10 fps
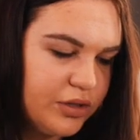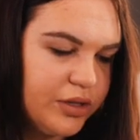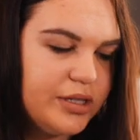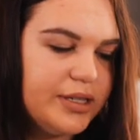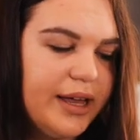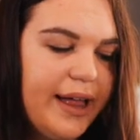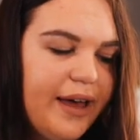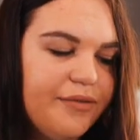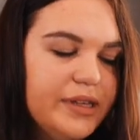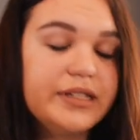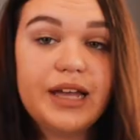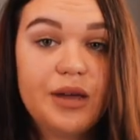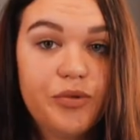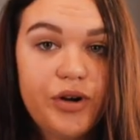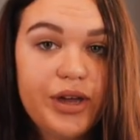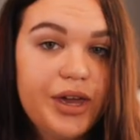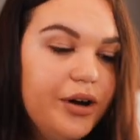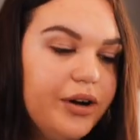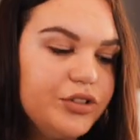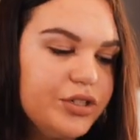So you see I have this library
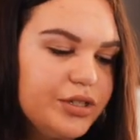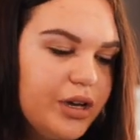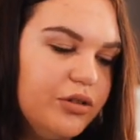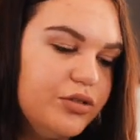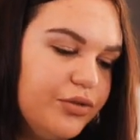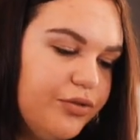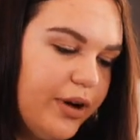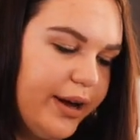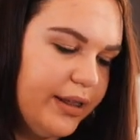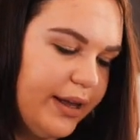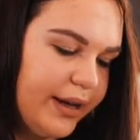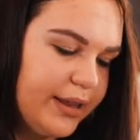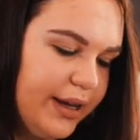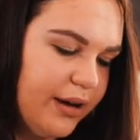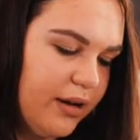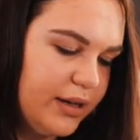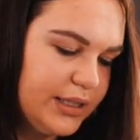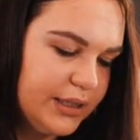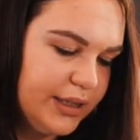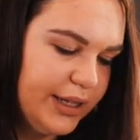here. Just go to file and click on
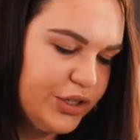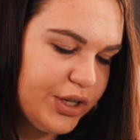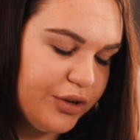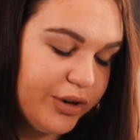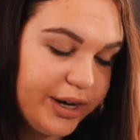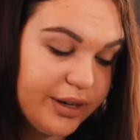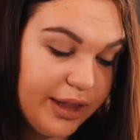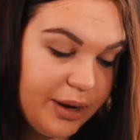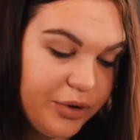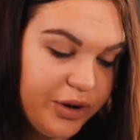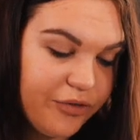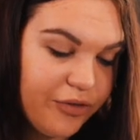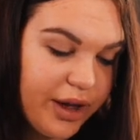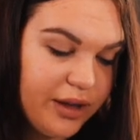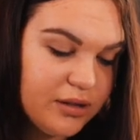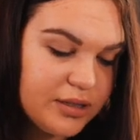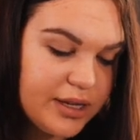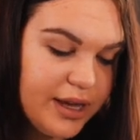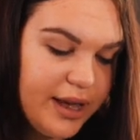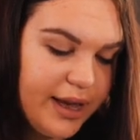delete generated library
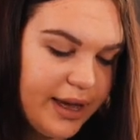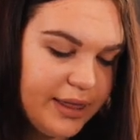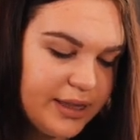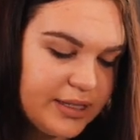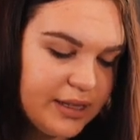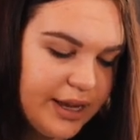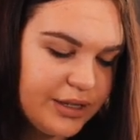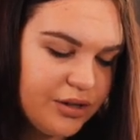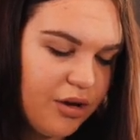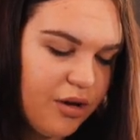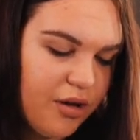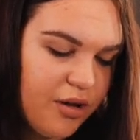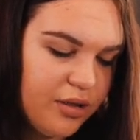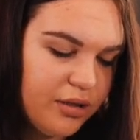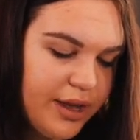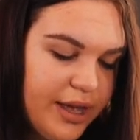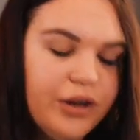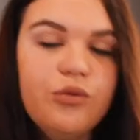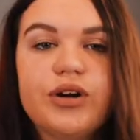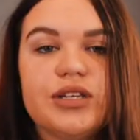files, and then select all.
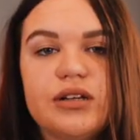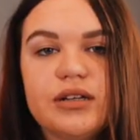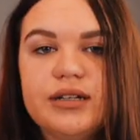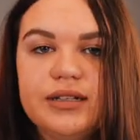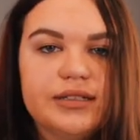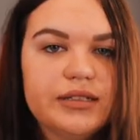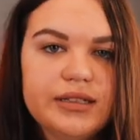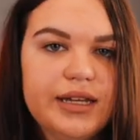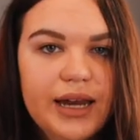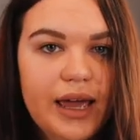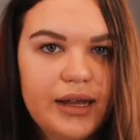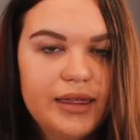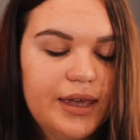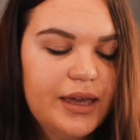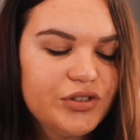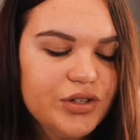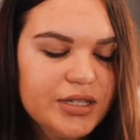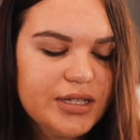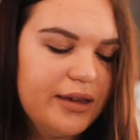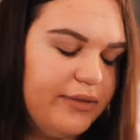Don't worry, it's not going to delete anything. It's
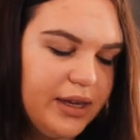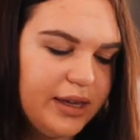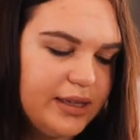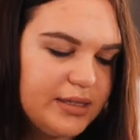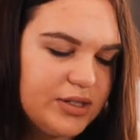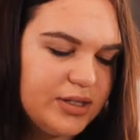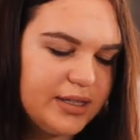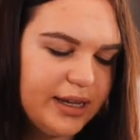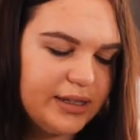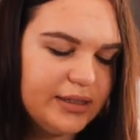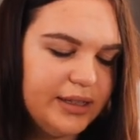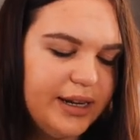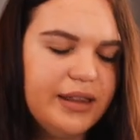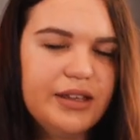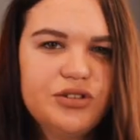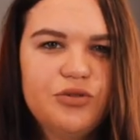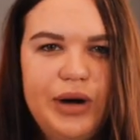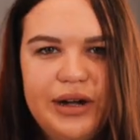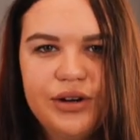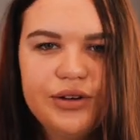just saving, it's just like deleting the
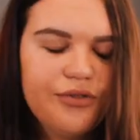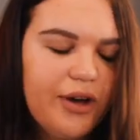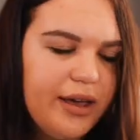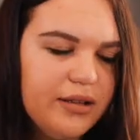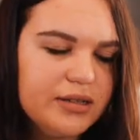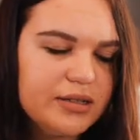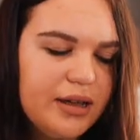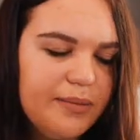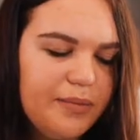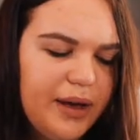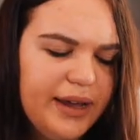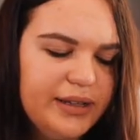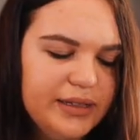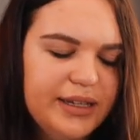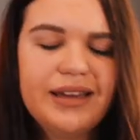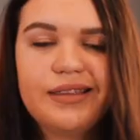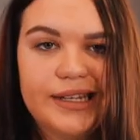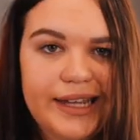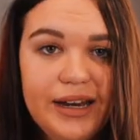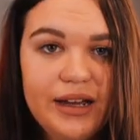rendered files by deleting the
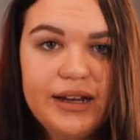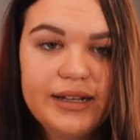data.